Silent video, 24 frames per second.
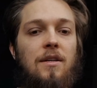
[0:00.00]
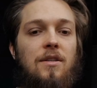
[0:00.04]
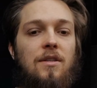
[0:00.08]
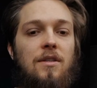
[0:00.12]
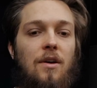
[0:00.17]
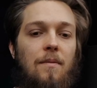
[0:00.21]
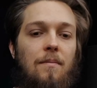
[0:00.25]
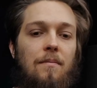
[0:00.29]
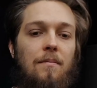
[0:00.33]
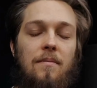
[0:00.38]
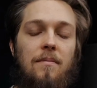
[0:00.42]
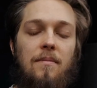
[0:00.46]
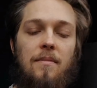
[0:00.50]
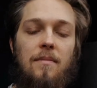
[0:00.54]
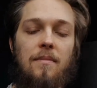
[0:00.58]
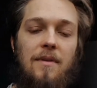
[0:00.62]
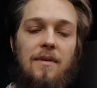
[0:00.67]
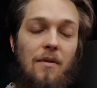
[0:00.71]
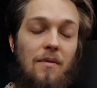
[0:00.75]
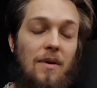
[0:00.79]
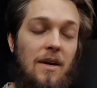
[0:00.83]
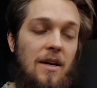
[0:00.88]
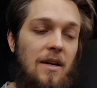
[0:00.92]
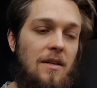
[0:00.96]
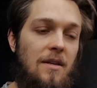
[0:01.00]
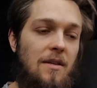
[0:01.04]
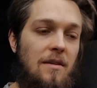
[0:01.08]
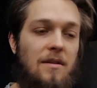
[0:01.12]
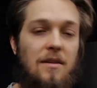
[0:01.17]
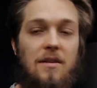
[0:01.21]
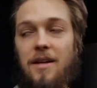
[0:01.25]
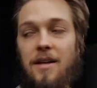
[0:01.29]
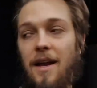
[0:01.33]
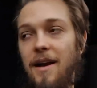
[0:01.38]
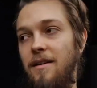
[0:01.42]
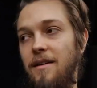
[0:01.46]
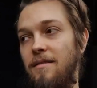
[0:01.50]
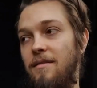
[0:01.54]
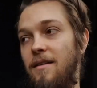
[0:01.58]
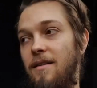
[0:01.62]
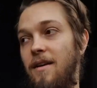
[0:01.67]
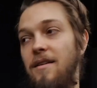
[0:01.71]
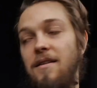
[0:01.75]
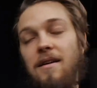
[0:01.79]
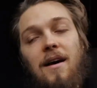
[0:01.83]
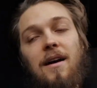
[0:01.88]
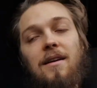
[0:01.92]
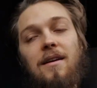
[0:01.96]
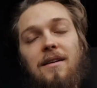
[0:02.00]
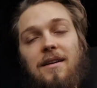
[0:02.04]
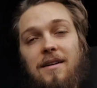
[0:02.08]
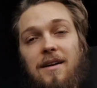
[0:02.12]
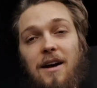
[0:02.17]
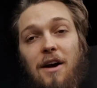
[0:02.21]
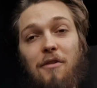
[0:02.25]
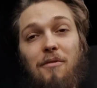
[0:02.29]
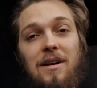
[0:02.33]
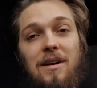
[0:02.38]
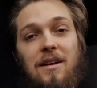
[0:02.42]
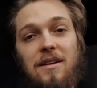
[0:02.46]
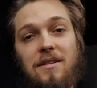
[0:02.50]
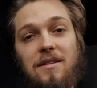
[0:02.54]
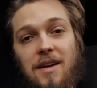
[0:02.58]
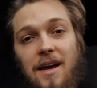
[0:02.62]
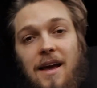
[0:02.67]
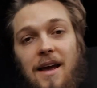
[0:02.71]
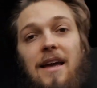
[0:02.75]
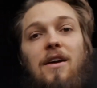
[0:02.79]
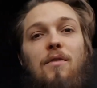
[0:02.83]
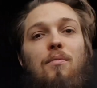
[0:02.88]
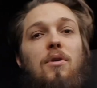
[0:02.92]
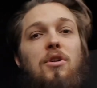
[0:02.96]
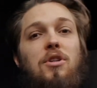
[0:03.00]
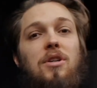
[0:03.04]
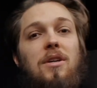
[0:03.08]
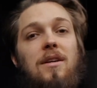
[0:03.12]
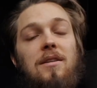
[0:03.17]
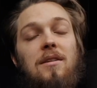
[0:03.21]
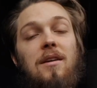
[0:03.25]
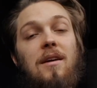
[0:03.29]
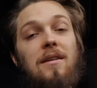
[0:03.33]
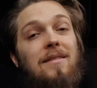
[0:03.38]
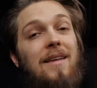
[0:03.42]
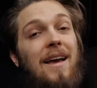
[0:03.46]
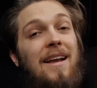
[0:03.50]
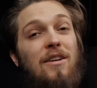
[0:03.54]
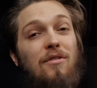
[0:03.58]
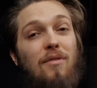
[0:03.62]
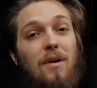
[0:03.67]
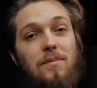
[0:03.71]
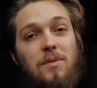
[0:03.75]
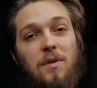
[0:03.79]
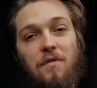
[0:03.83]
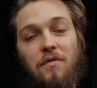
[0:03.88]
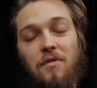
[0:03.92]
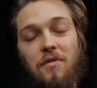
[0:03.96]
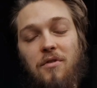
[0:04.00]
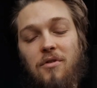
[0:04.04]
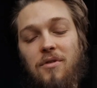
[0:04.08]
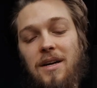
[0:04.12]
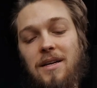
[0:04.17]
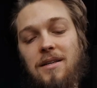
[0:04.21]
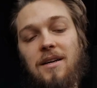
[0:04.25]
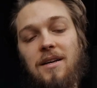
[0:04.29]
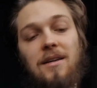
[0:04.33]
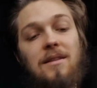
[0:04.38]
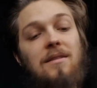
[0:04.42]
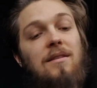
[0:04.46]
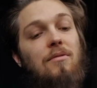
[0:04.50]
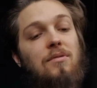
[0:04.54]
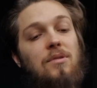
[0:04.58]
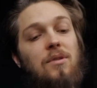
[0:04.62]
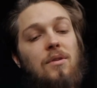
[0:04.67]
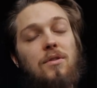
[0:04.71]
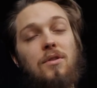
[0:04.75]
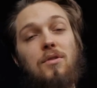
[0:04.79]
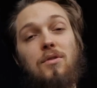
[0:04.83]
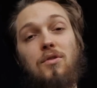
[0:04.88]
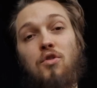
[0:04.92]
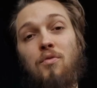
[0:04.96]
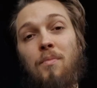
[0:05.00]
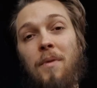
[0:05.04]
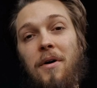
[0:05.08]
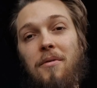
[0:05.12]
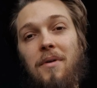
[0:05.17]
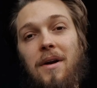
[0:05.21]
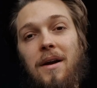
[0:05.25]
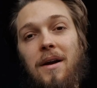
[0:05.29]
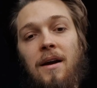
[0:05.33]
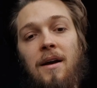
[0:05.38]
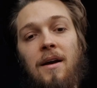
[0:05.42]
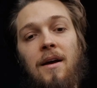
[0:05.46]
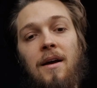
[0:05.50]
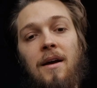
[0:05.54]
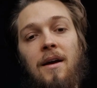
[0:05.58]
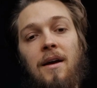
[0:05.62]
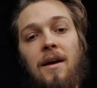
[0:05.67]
So there is the stack that I currently take, which is 10 grams of creatine. There is also turmeric.